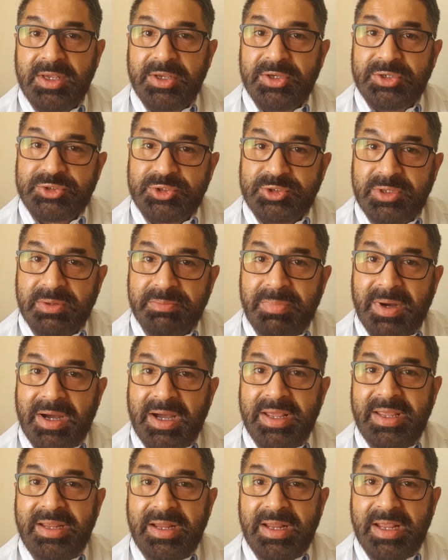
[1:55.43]
So the
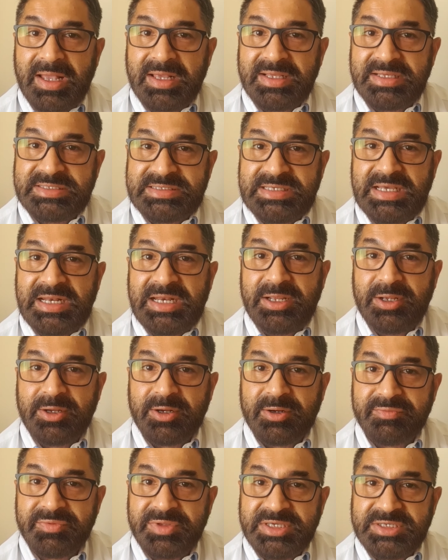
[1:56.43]
buying and selling
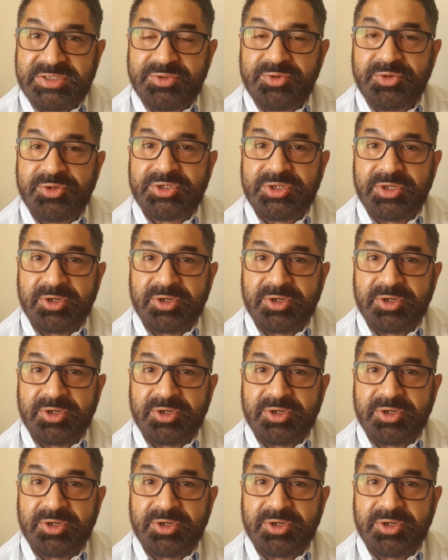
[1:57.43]
of these goods